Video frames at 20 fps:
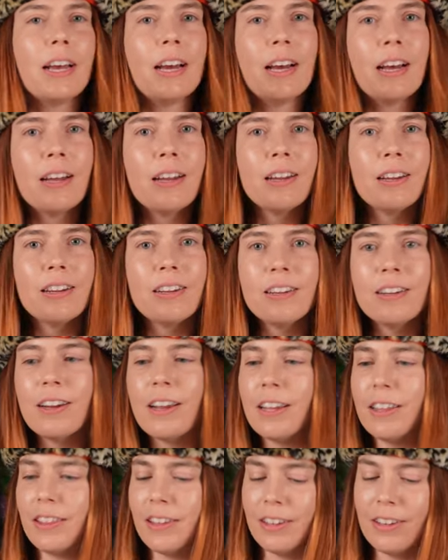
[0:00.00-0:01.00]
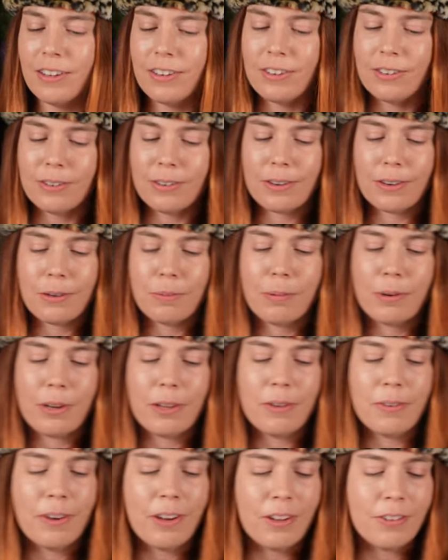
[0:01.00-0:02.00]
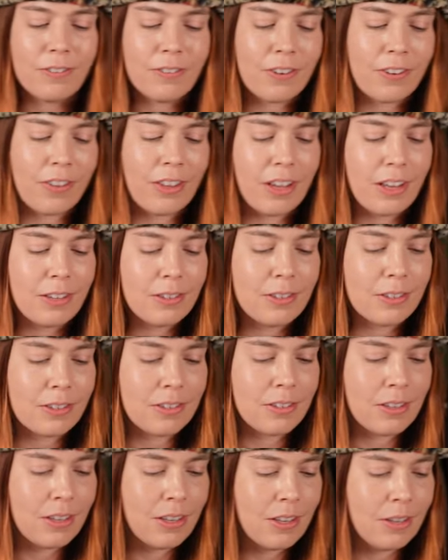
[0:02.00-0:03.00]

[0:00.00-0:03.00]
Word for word: had and I think it'll work pretty well for this.